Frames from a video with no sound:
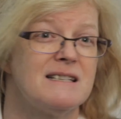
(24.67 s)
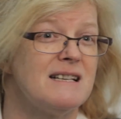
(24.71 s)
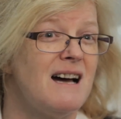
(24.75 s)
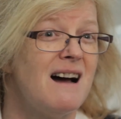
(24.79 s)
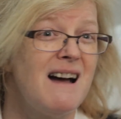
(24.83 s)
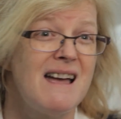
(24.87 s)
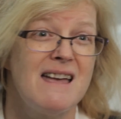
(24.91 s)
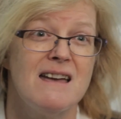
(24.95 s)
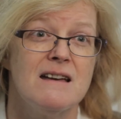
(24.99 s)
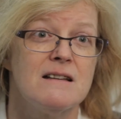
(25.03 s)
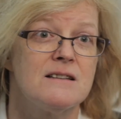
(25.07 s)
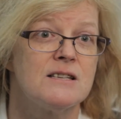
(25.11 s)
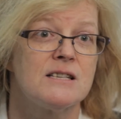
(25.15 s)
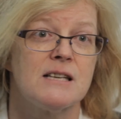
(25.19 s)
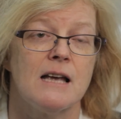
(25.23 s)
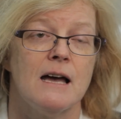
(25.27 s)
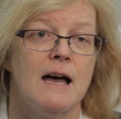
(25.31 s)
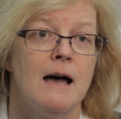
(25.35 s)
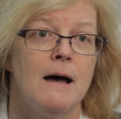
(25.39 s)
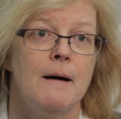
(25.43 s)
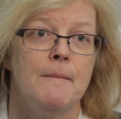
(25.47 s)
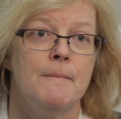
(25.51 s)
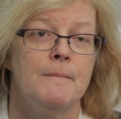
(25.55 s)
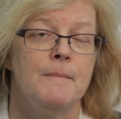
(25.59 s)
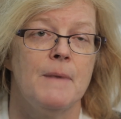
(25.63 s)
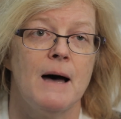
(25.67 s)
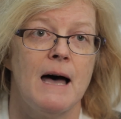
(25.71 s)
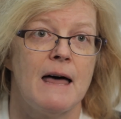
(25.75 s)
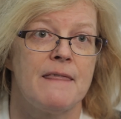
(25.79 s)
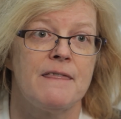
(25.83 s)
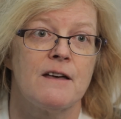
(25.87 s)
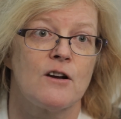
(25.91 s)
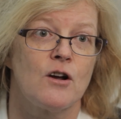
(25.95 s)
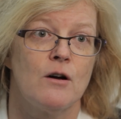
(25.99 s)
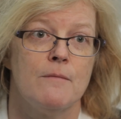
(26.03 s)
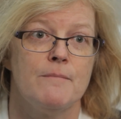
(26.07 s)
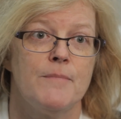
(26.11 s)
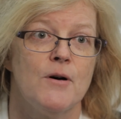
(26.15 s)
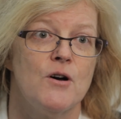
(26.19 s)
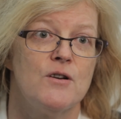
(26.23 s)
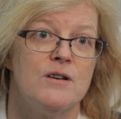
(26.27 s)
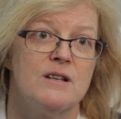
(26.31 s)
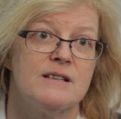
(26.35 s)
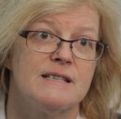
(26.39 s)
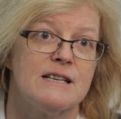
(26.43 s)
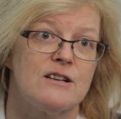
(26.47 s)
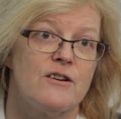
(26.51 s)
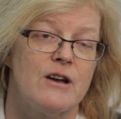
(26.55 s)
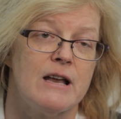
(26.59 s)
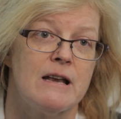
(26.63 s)
diet, other
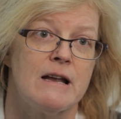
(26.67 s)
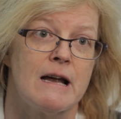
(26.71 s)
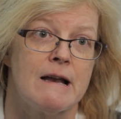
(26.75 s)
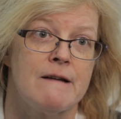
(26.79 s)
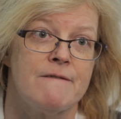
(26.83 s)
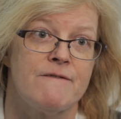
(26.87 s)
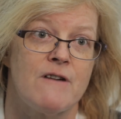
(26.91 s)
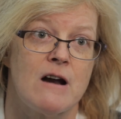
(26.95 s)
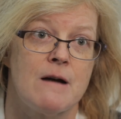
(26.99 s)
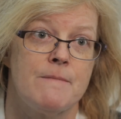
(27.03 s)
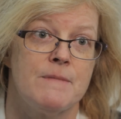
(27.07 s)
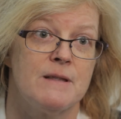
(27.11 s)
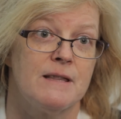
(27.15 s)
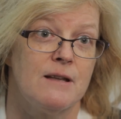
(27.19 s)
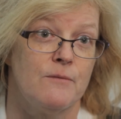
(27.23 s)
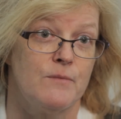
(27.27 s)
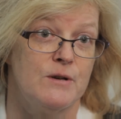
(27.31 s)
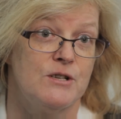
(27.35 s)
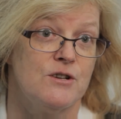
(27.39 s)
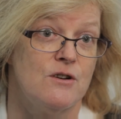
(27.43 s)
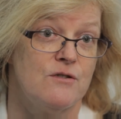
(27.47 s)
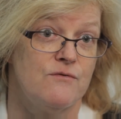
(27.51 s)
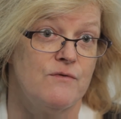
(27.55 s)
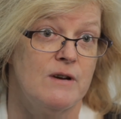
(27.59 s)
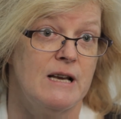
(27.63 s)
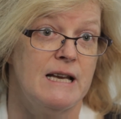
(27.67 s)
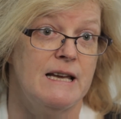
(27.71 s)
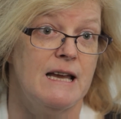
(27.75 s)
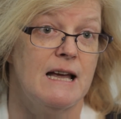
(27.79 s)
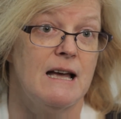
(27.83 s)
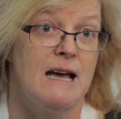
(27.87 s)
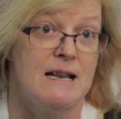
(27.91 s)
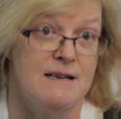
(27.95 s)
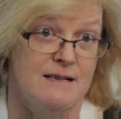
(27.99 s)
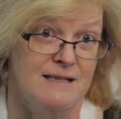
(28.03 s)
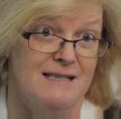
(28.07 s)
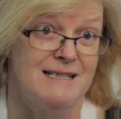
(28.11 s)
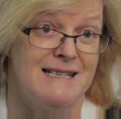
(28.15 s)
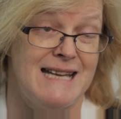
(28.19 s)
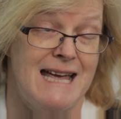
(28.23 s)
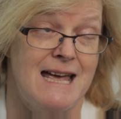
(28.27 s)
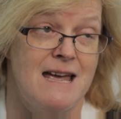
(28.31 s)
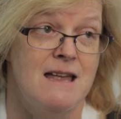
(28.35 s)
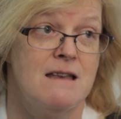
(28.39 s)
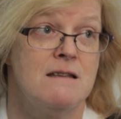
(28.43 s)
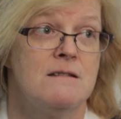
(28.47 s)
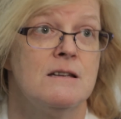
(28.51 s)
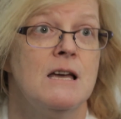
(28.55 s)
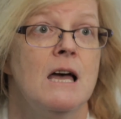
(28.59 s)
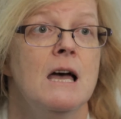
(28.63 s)
components that are in our environment that we don't really
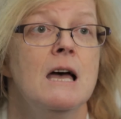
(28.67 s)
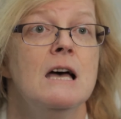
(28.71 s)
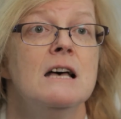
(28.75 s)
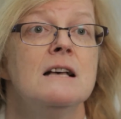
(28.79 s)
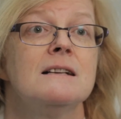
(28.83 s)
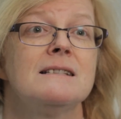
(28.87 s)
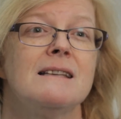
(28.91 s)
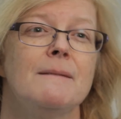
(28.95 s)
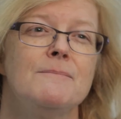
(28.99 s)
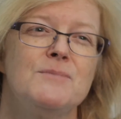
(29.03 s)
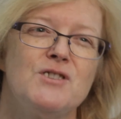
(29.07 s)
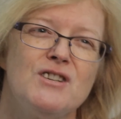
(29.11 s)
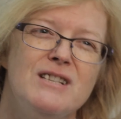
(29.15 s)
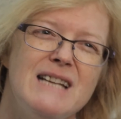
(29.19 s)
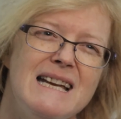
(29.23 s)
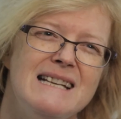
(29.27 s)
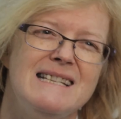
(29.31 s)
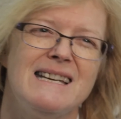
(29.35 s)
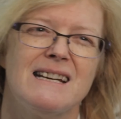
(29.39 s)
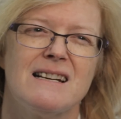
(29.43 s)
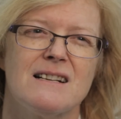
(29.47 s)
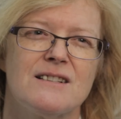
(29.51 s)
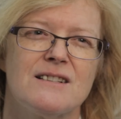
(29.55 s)
understand. Some genetic